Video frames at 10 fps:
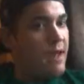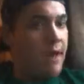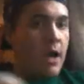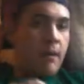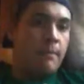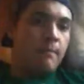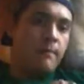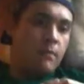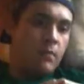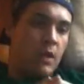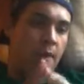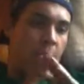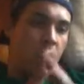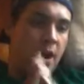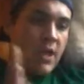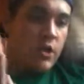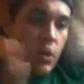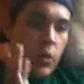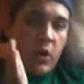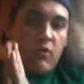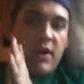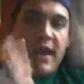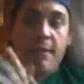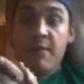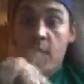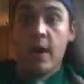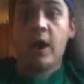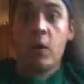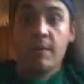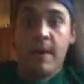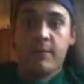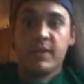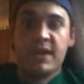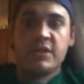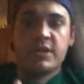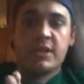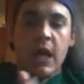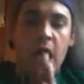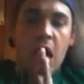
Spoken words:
I'm gonna go ahead and do a quick rundown before I go into my predictions.